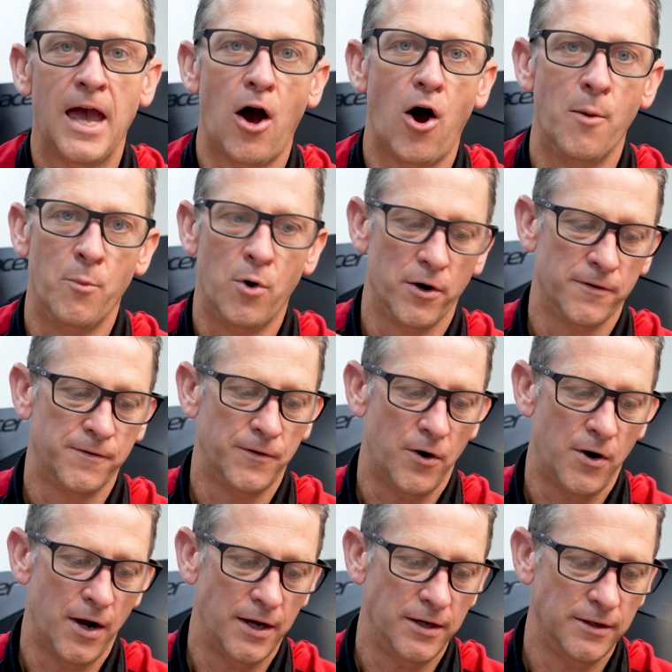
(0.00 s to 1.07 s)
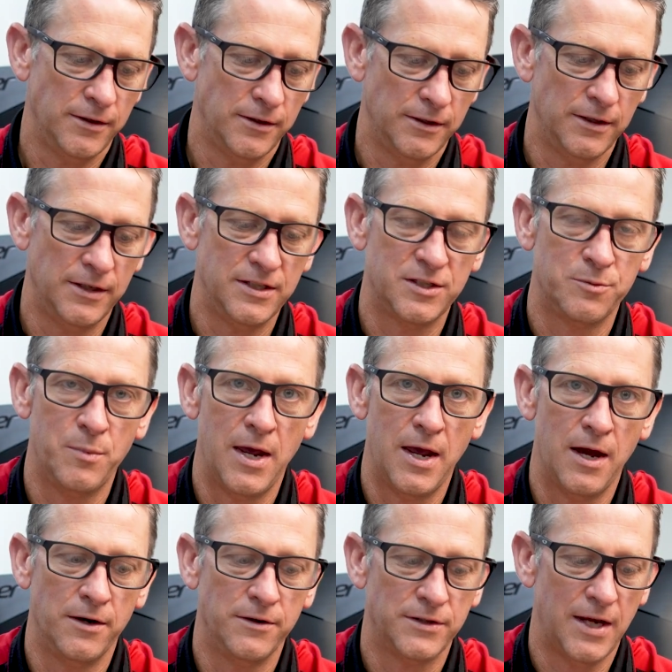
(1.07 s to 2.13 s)
I modified this
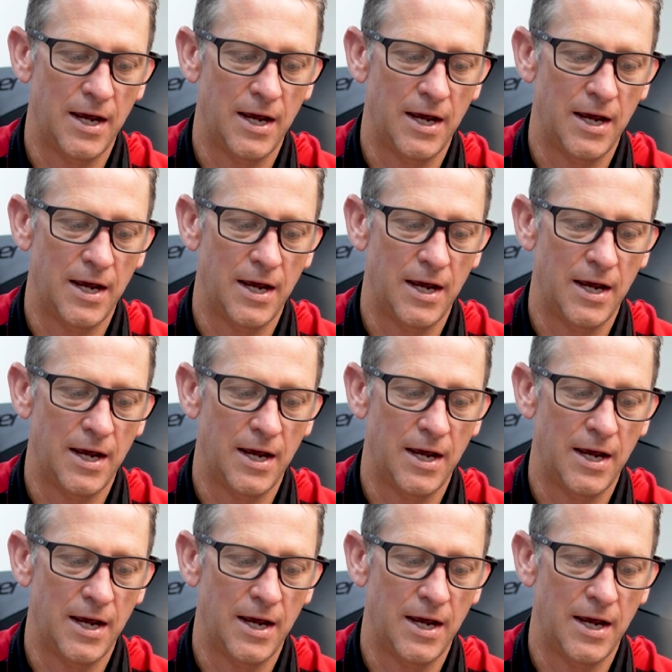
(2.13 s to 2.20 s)
mount,